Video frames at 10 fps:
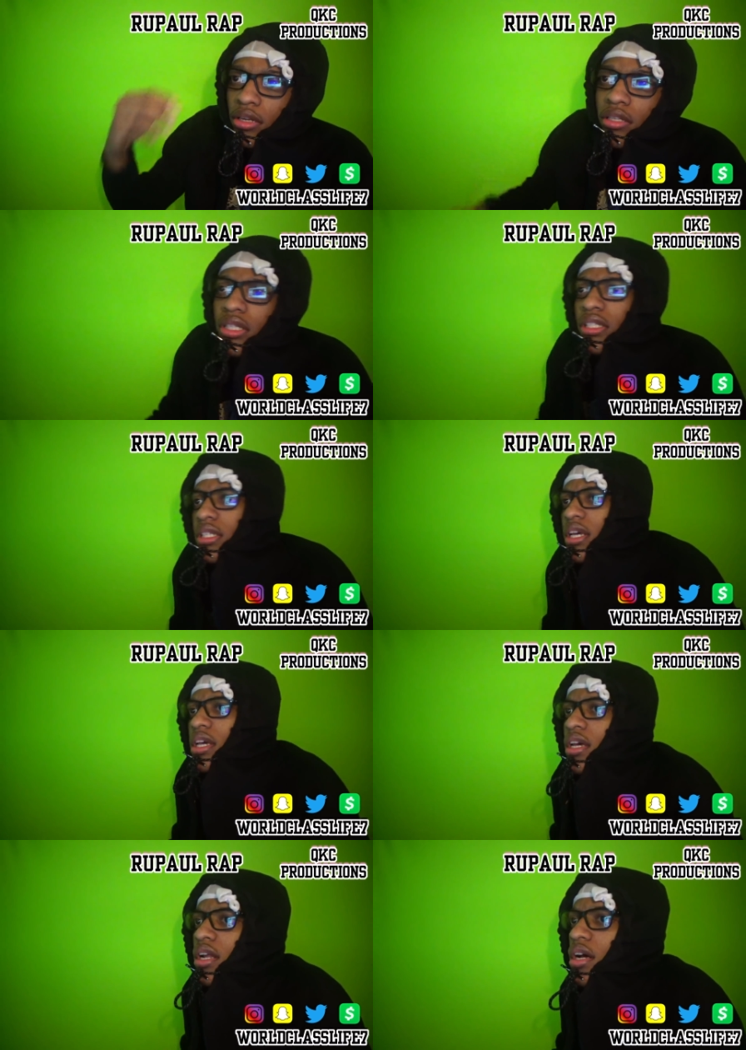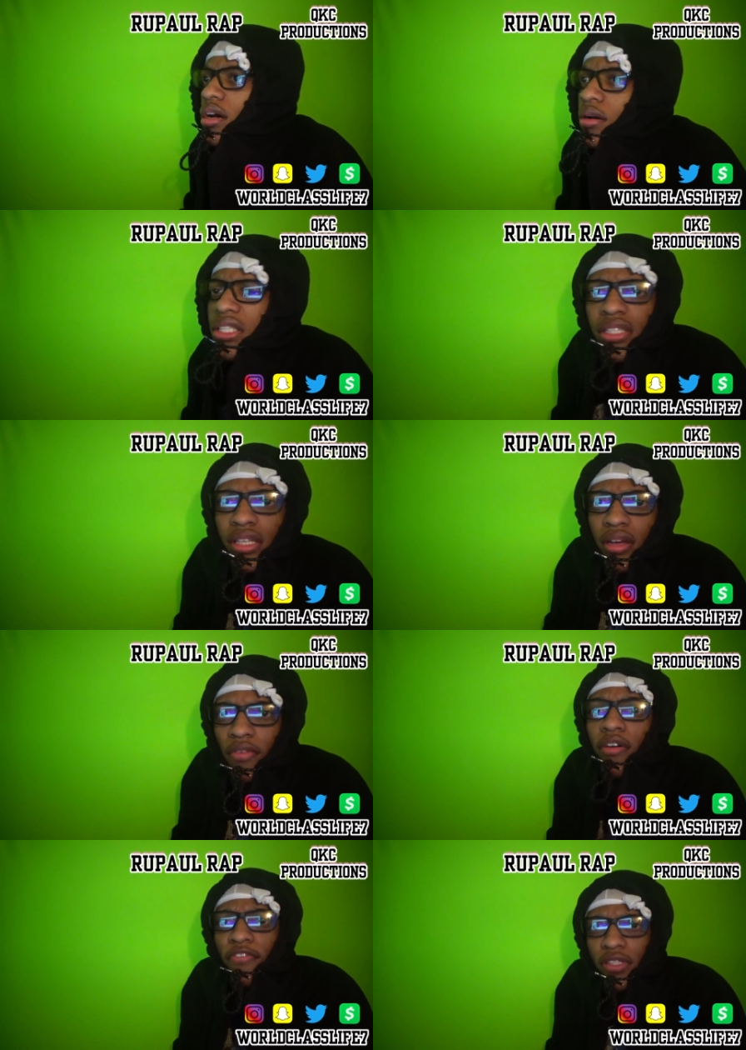she said uh she said
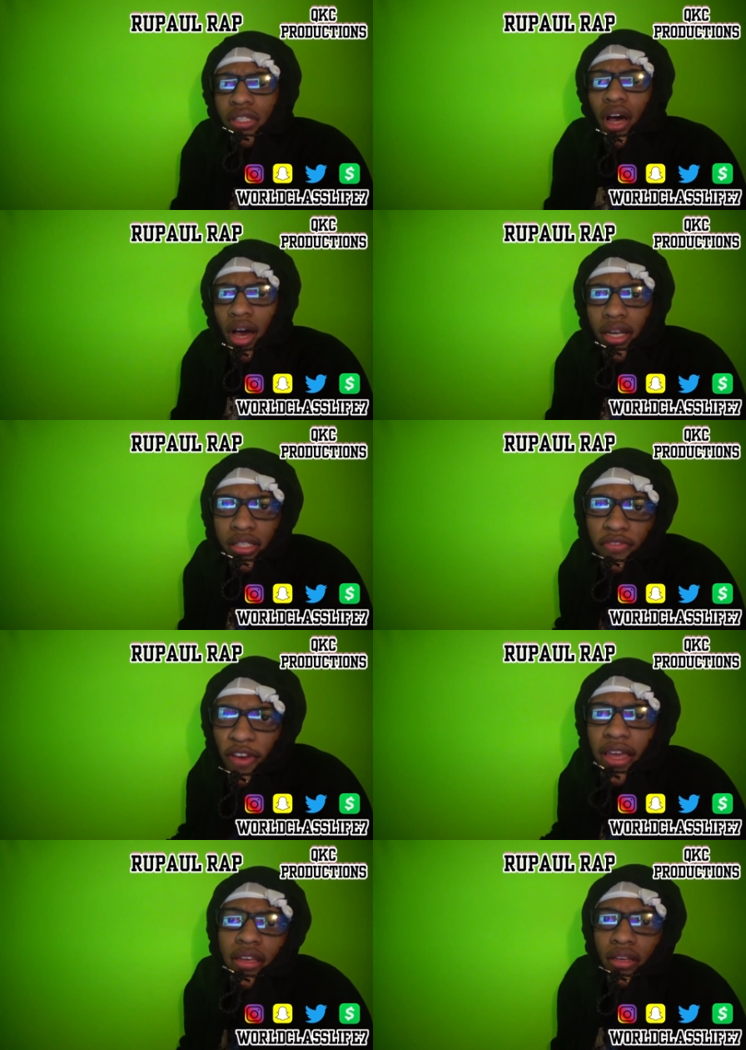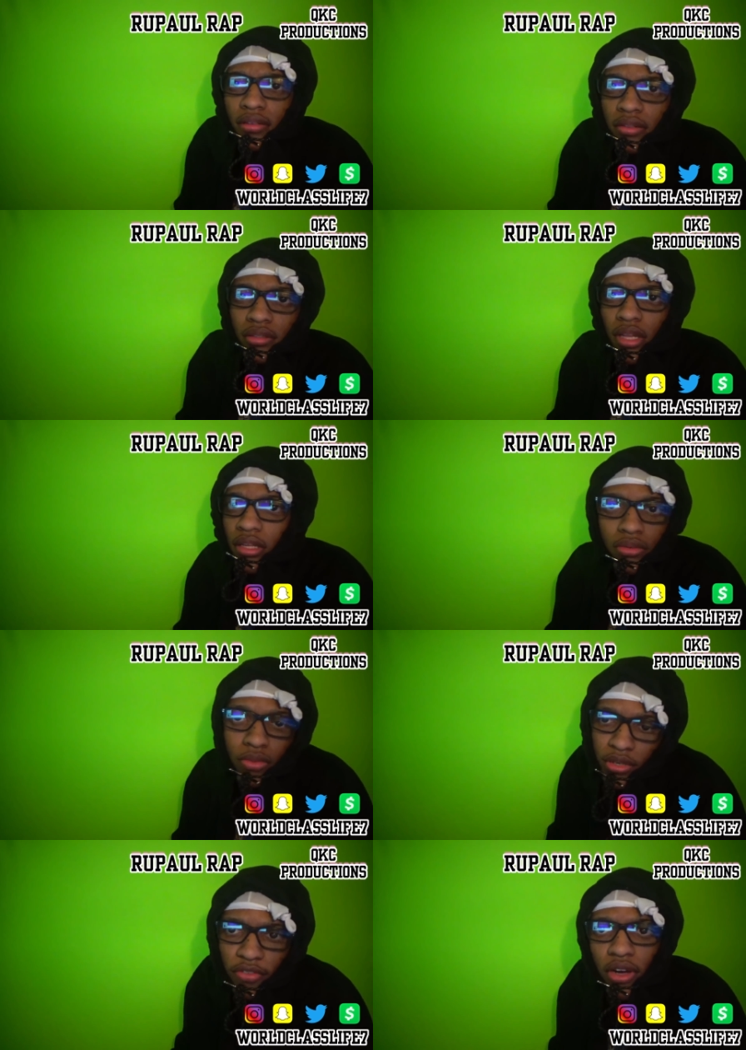a facade is a fake. Like
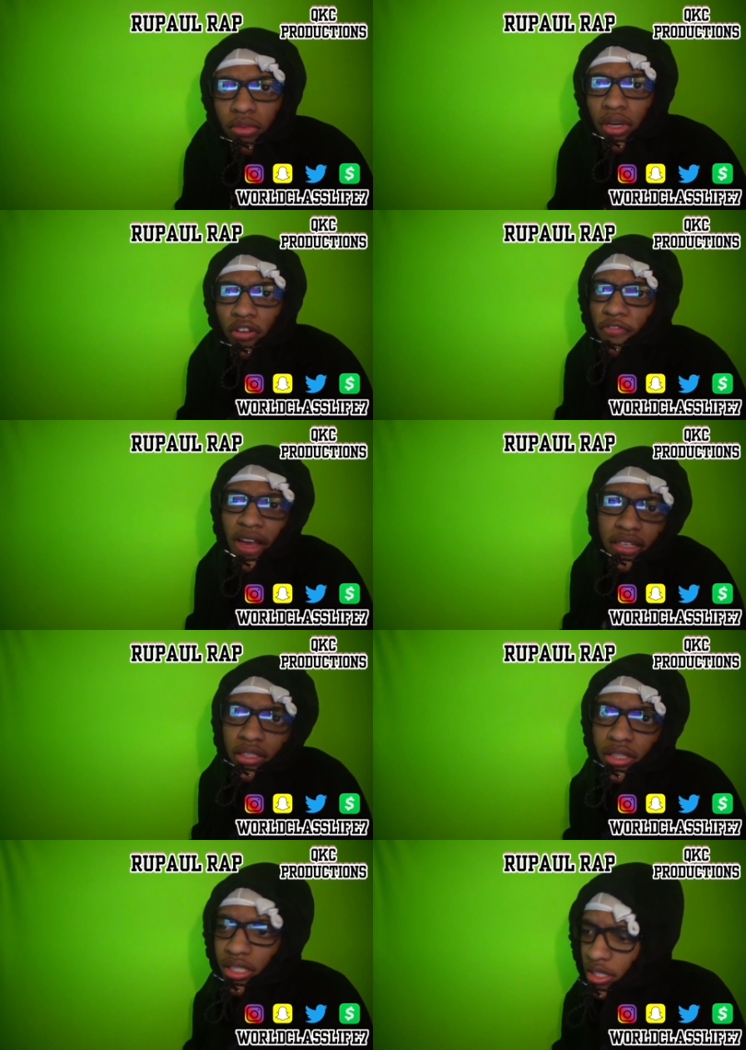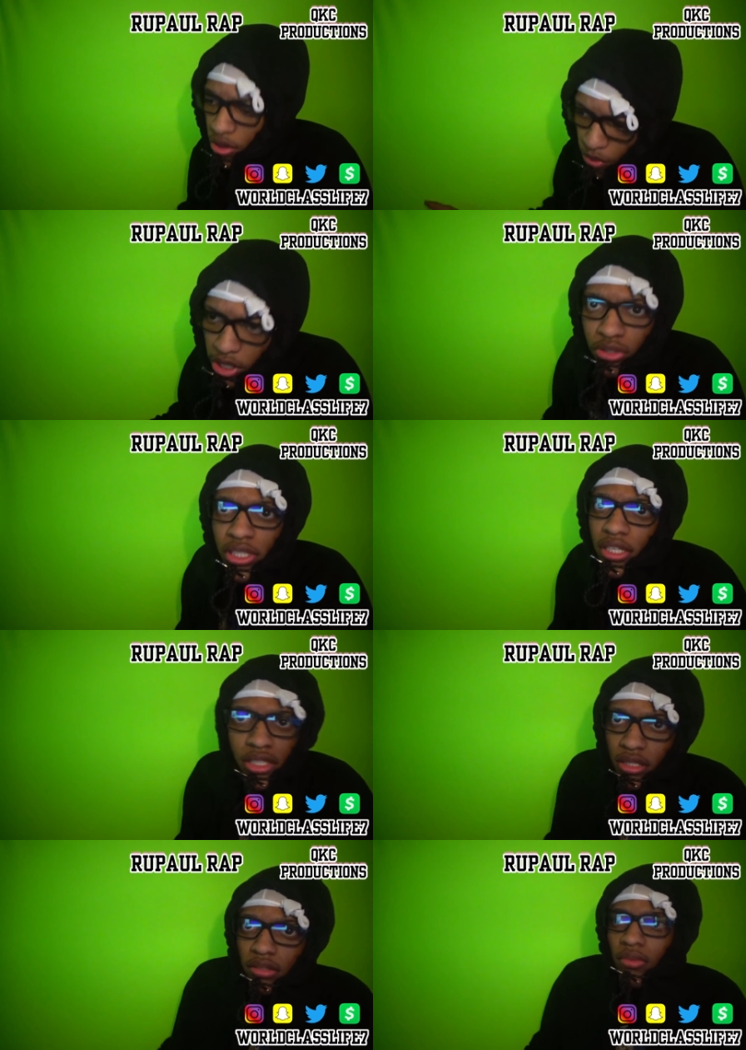we ain't fucking with no fakes. She said real shit.
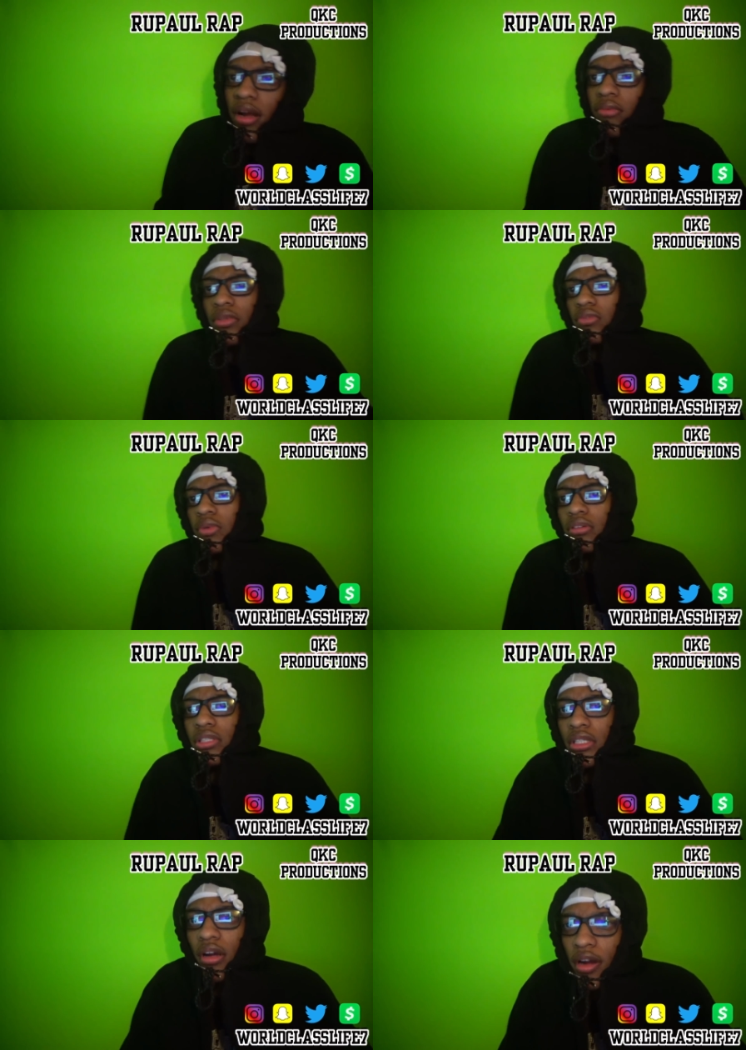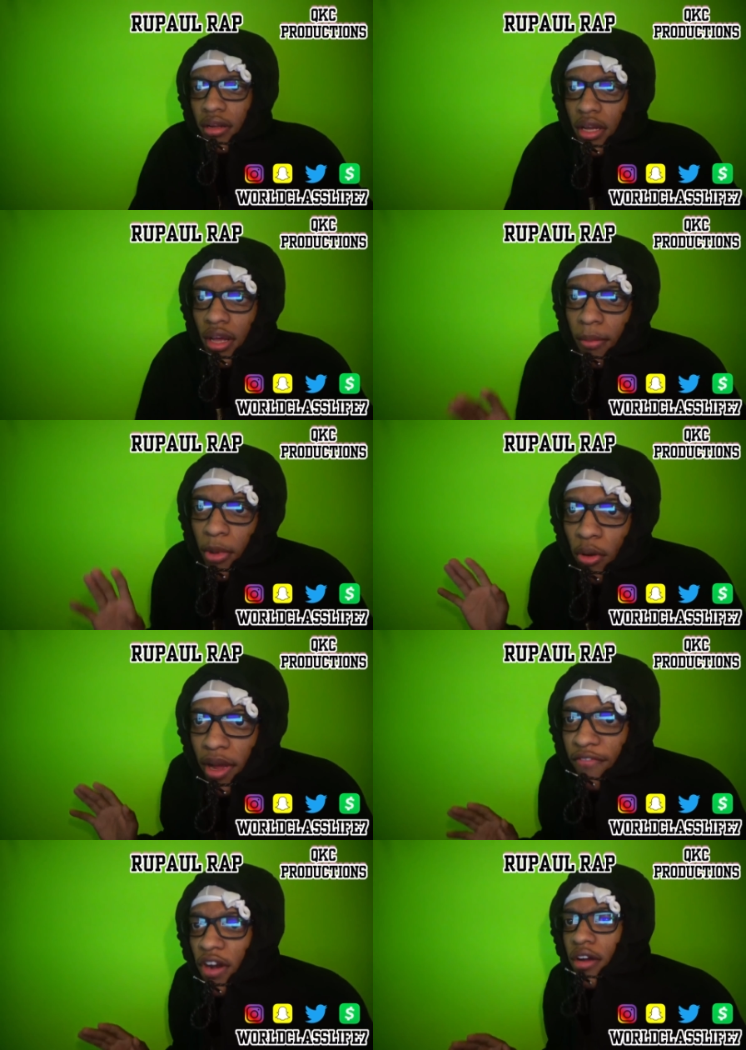She only rocking with the real shit. All right, I'm gonna go
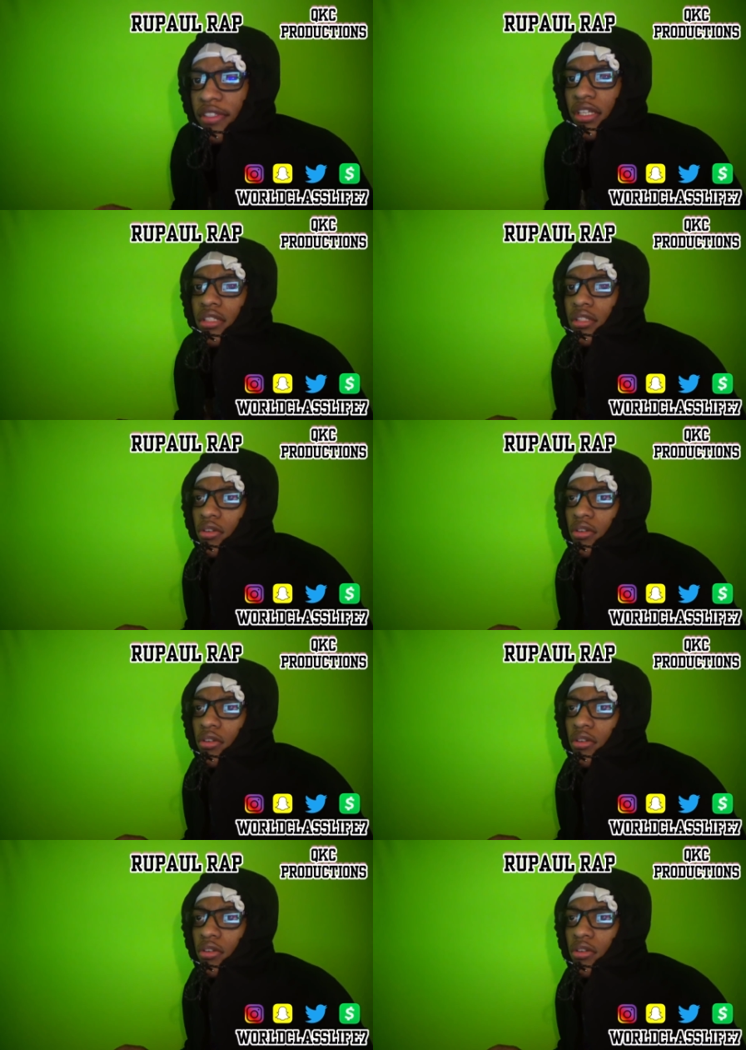back five seconds.